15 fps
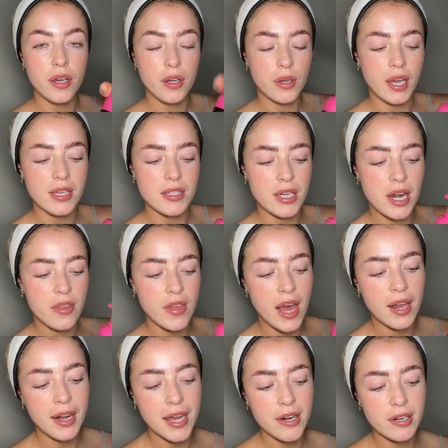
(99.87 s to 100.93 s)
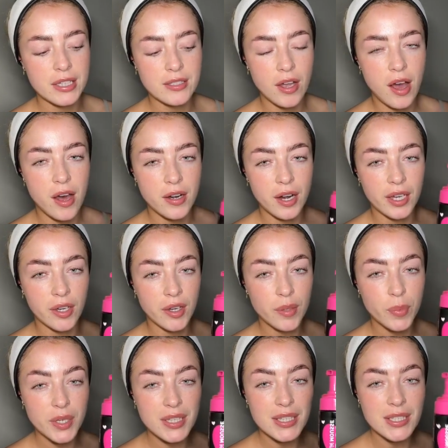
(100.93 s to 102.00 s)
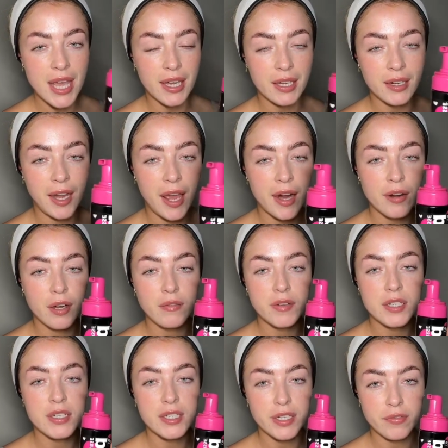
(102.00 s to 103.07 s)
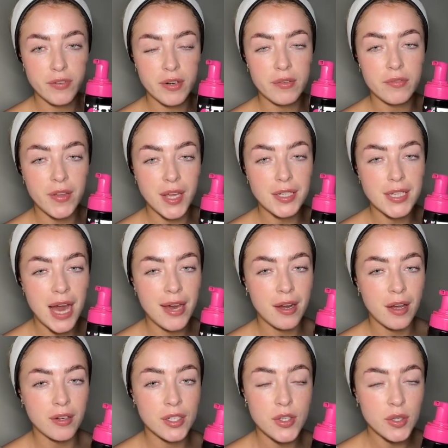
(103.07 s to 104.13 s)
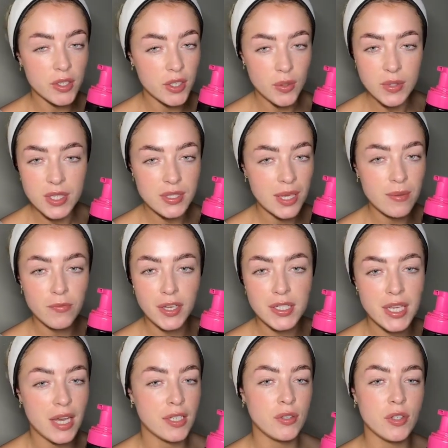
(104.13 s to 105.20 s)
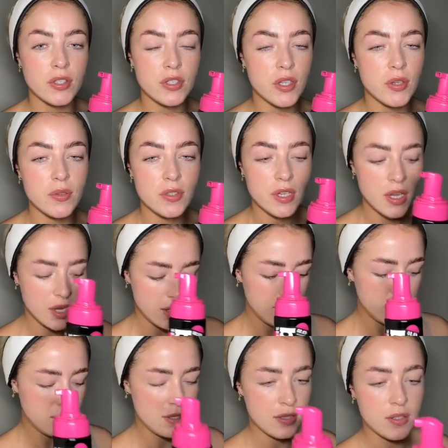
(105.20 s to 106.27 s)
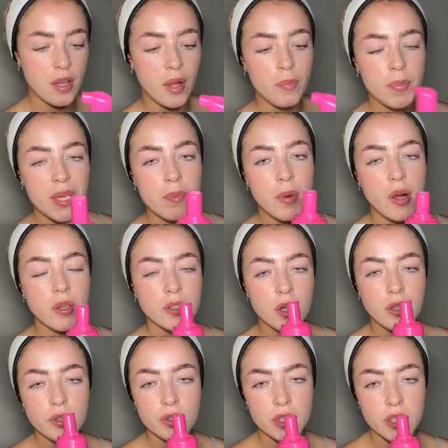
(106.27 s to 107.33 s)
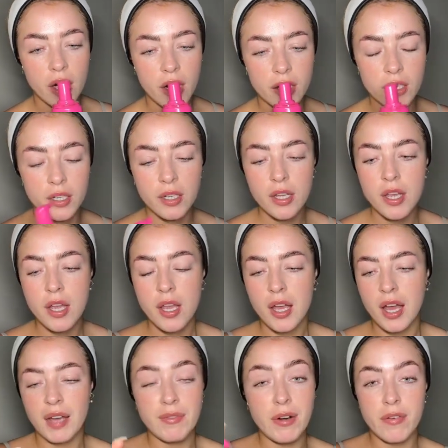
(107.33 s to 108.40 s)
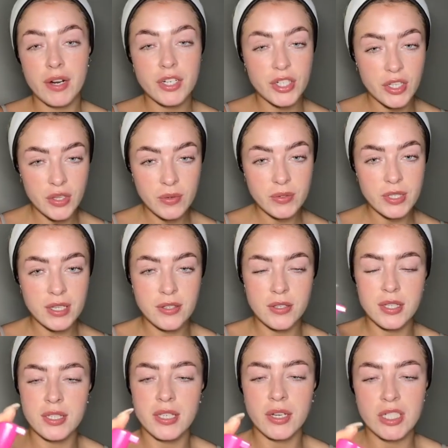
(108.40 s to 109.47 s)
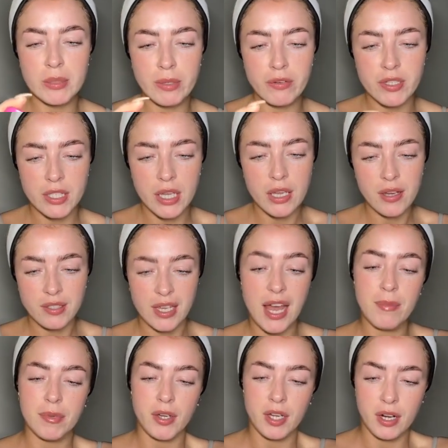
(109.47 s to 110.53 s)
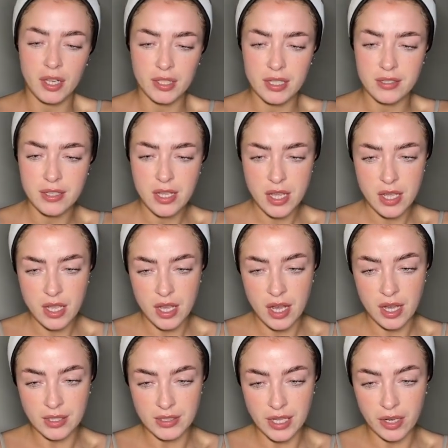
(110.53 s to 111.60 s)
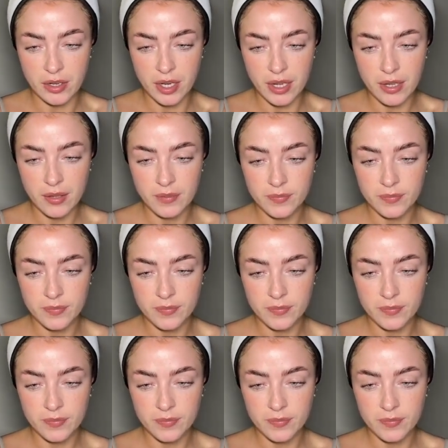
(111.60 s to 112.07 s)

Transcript: Okay, so now that layer is on, I'm going to put a second layer of a different fake tan on. You can use the same fake tan you just used. This is called Be Bold Ultra Dark. I've never actually used this, so this is actually a bit risky because I am going on holidays on Saturday.